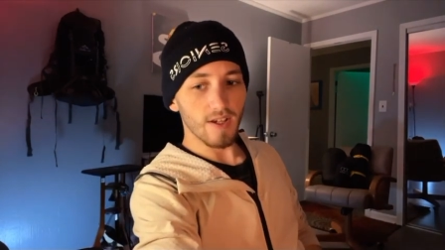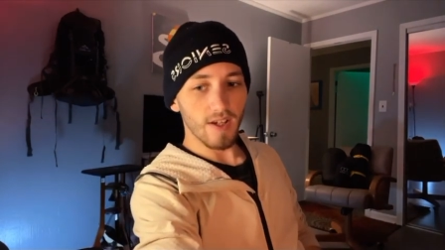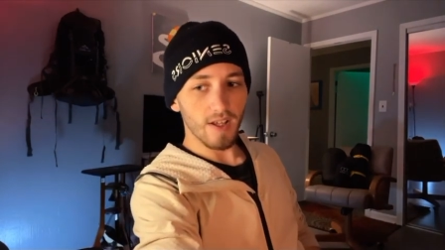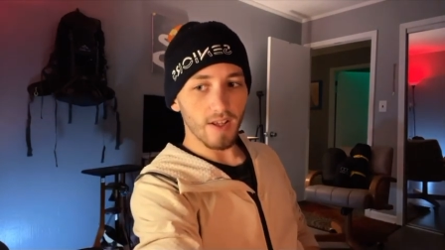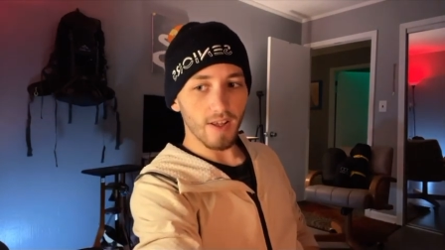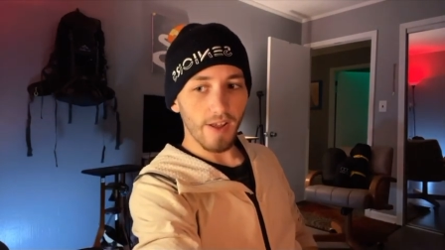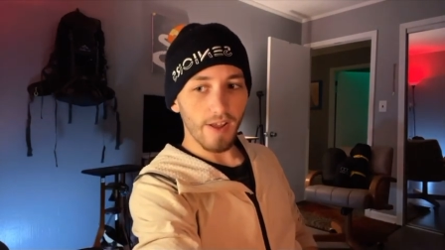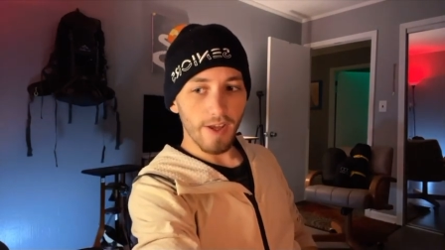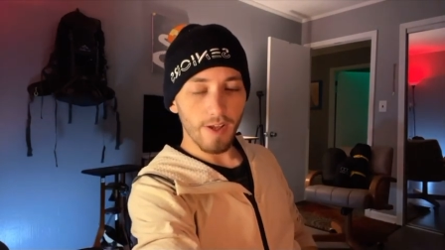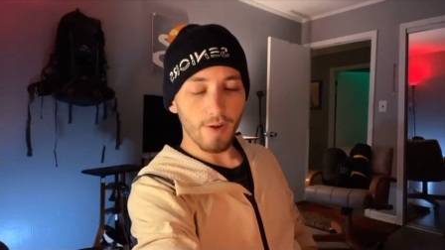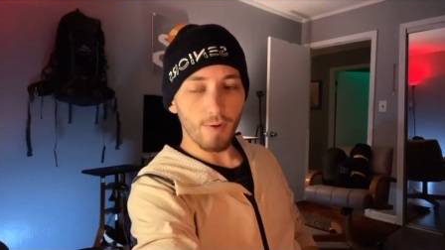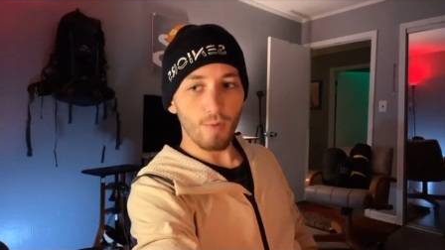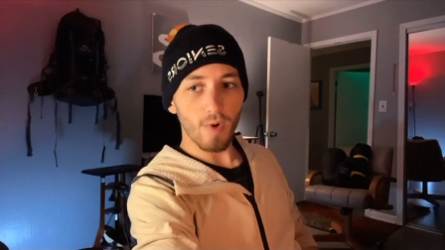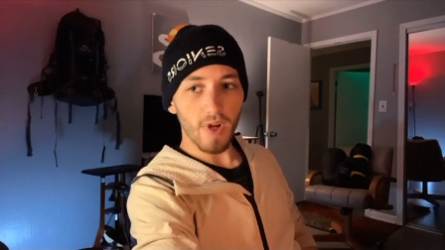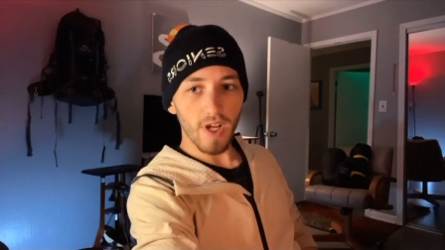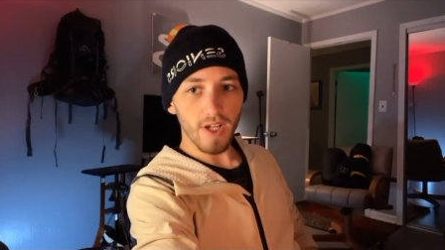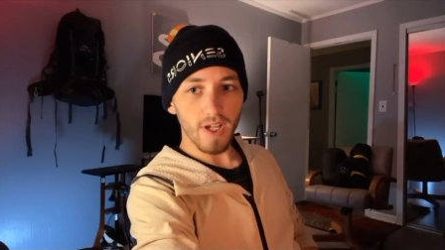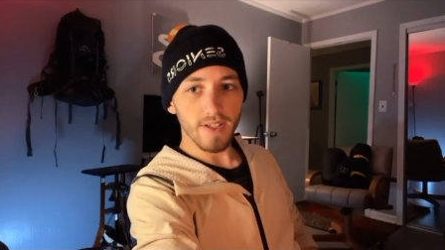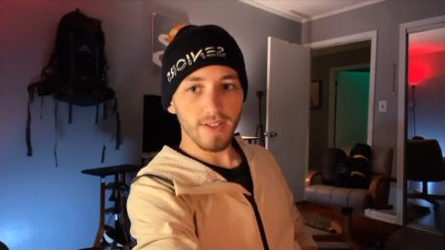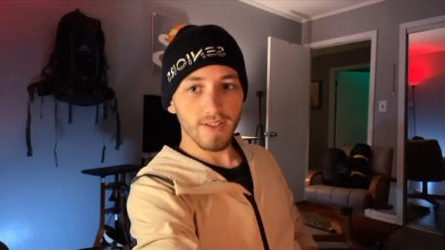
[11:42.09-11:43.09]
a
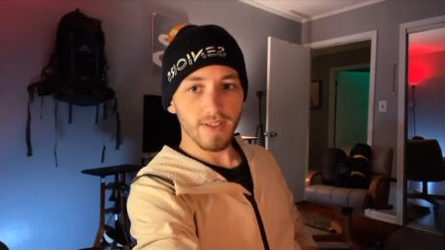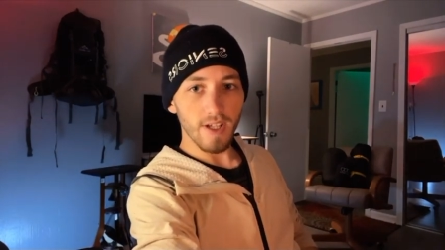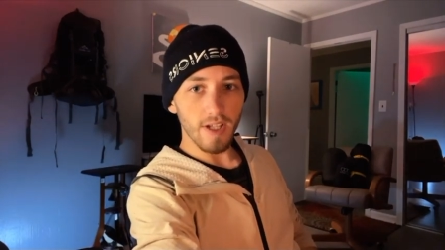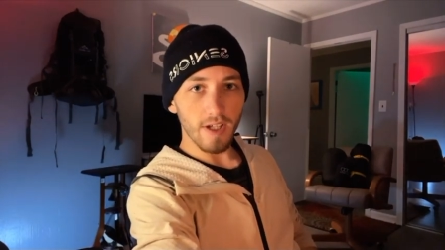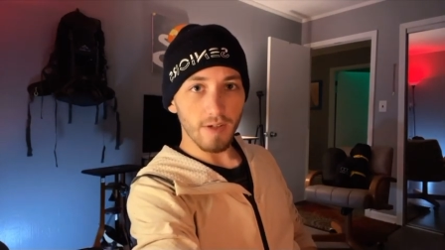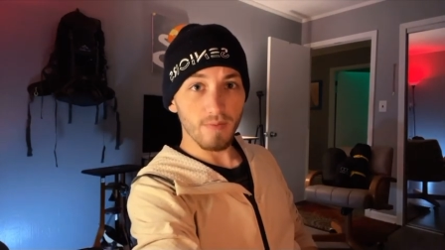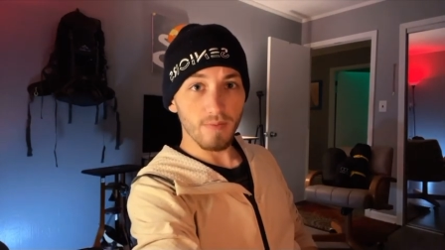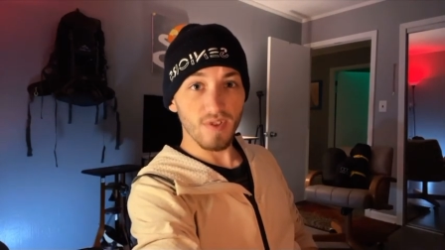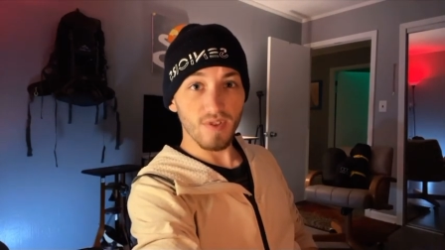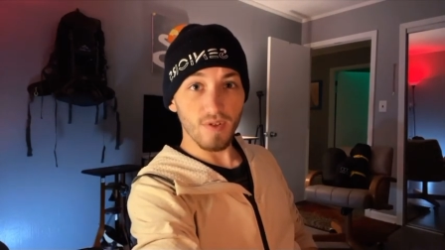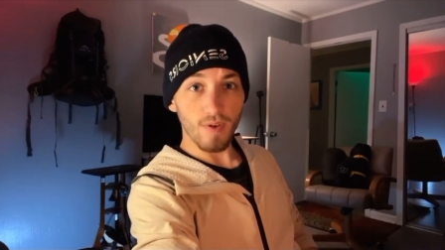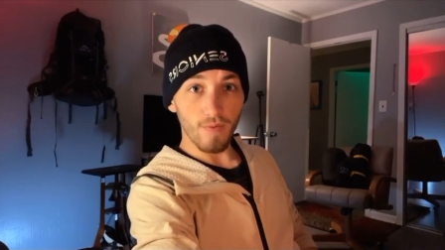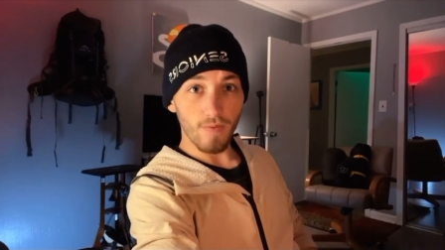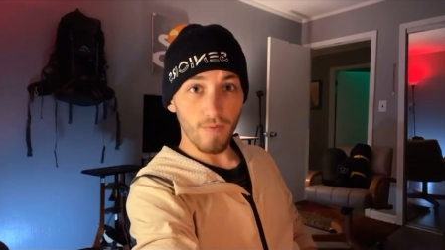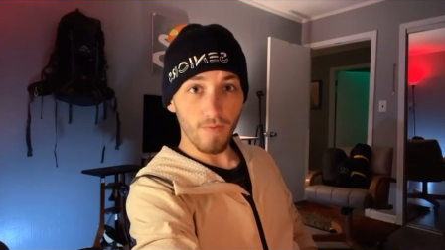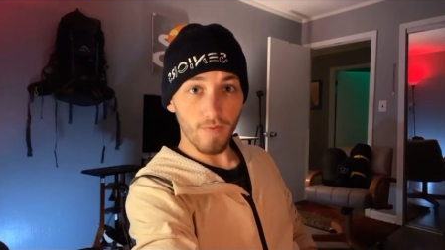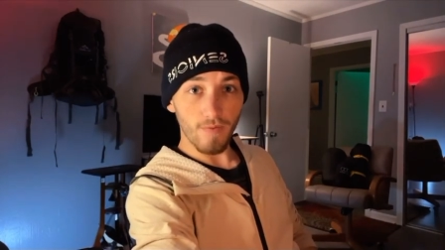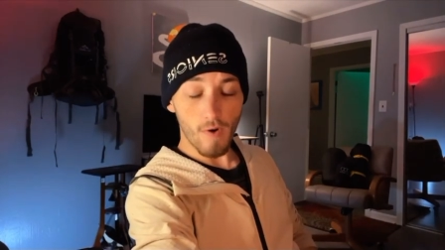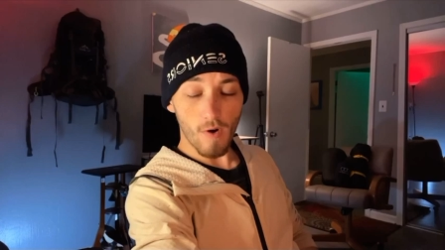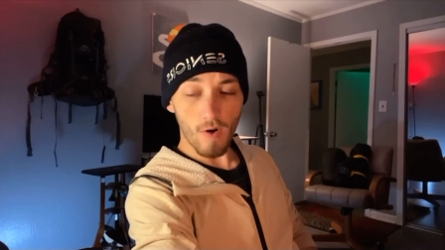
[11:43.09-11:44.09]
lightweight setup so
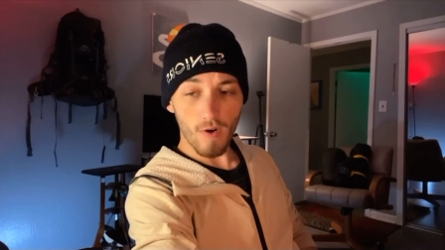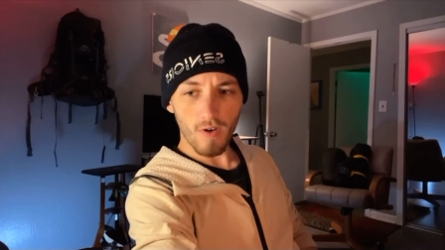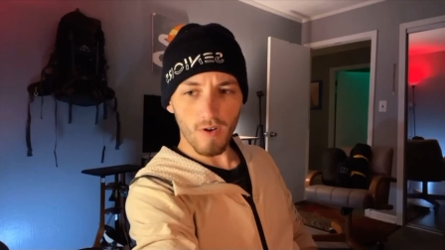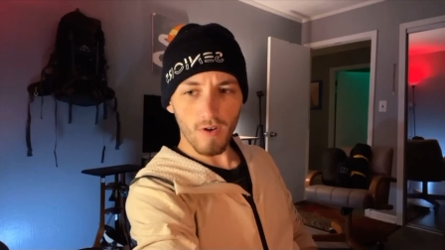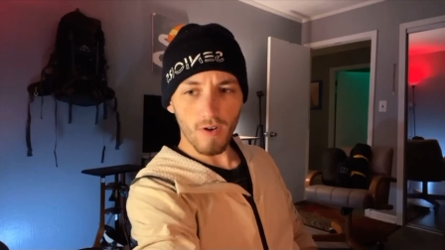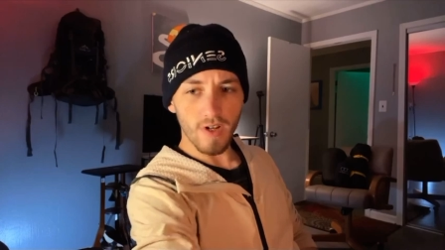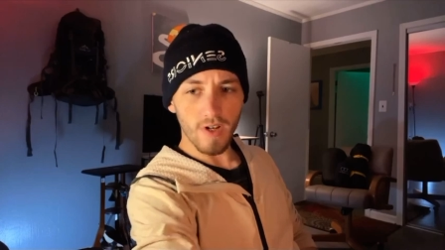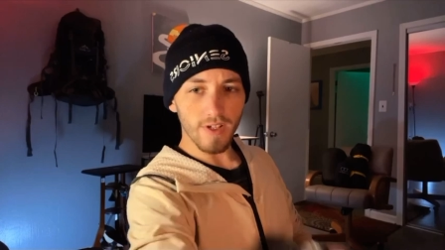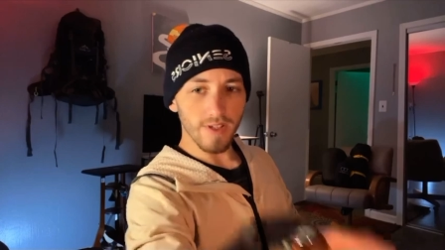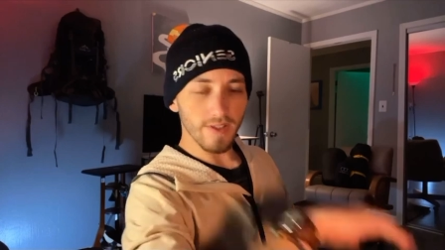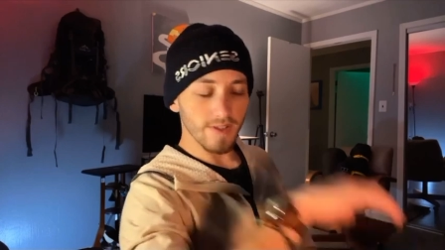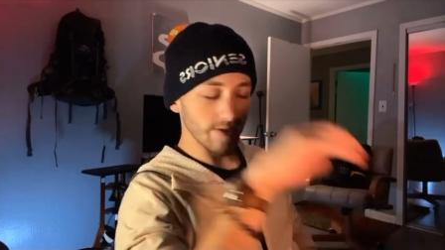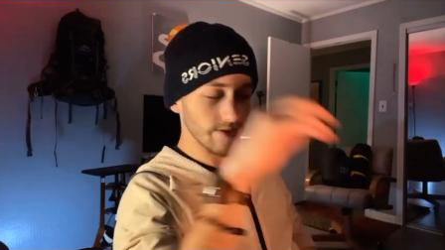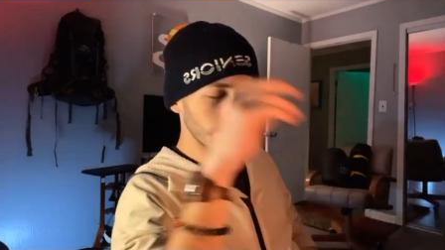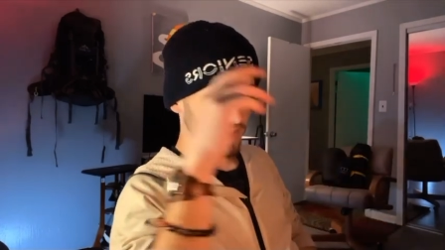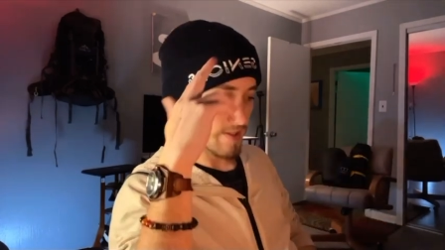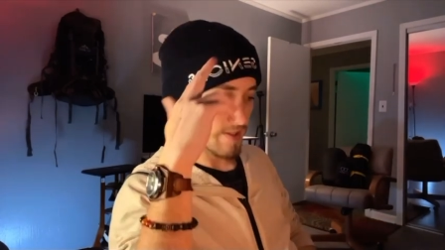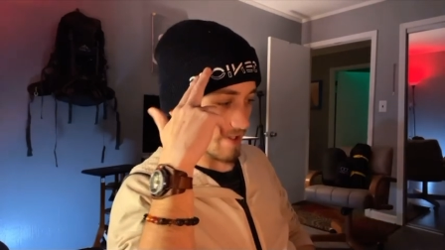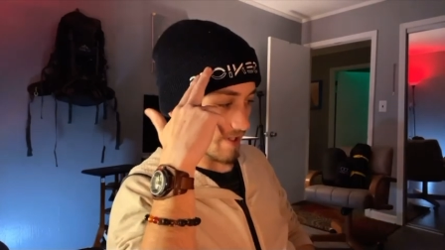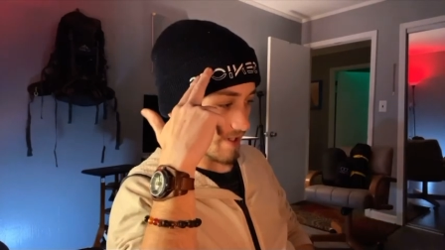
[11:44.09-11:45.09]
far,
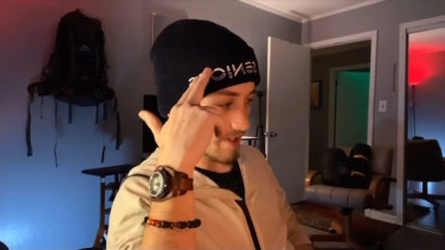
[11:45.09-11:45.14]
because